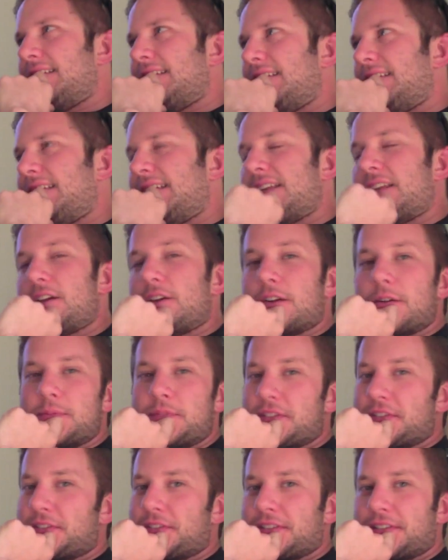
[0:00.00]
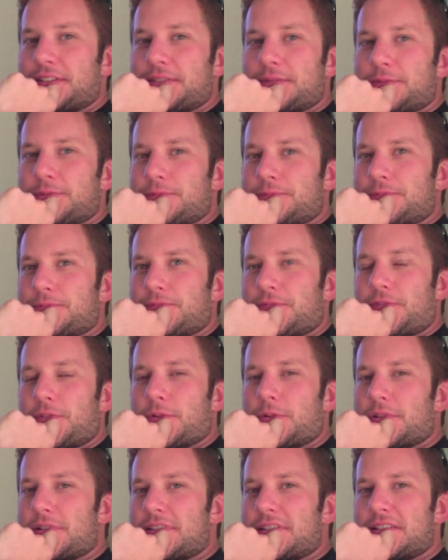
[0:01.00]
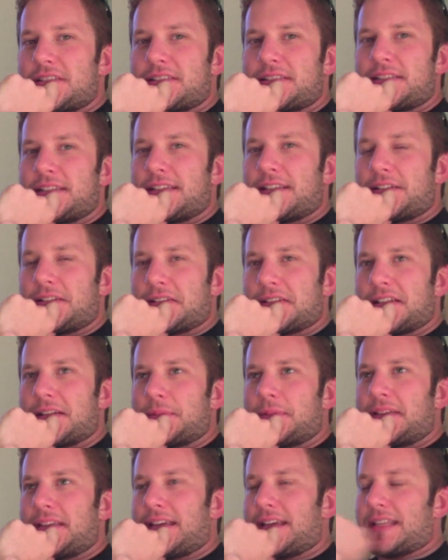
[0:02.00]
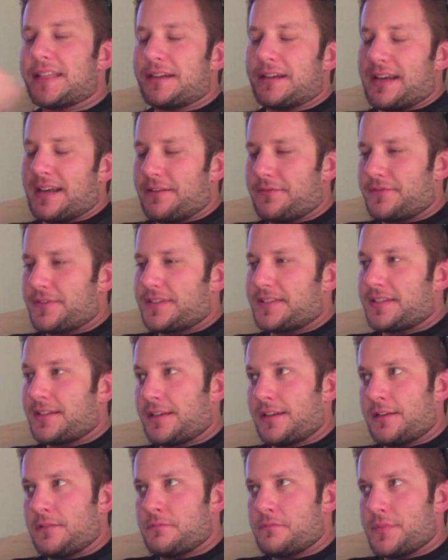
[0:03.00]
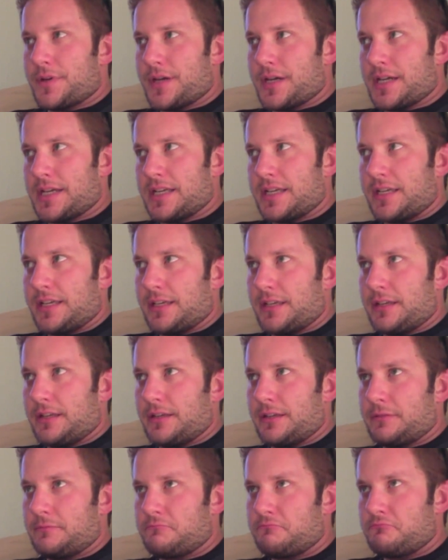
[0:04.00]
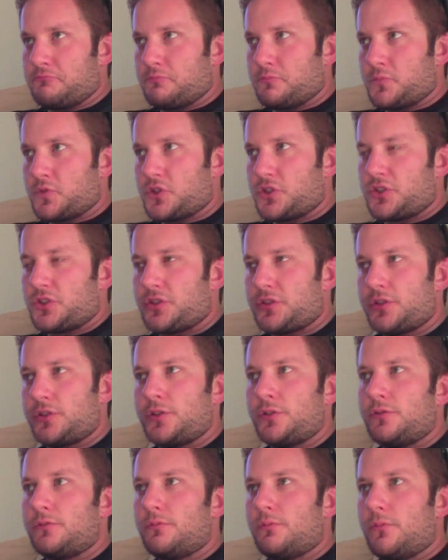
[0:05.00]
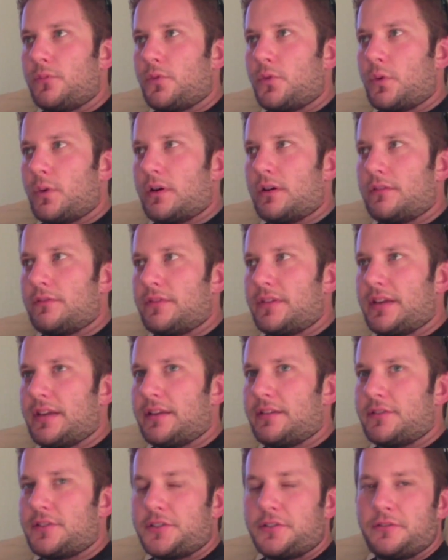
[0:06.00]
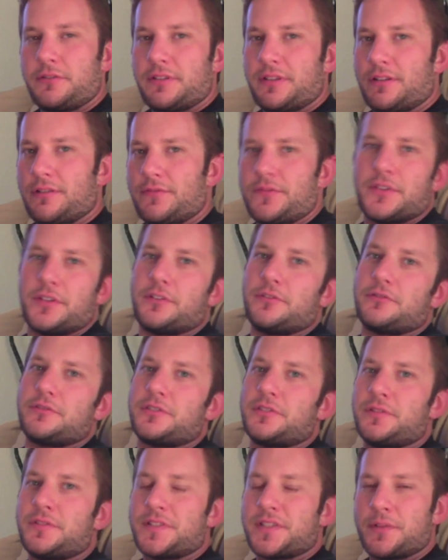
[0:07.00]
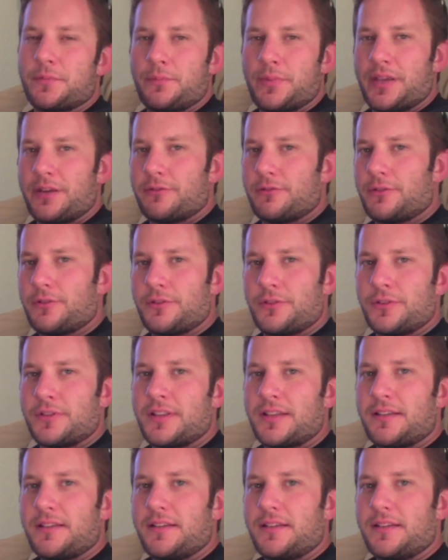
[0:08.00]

You know, I'm just looking forward to seeing it all come together. Every time I shoot more of it, shoot an interview, shoot some B-roll,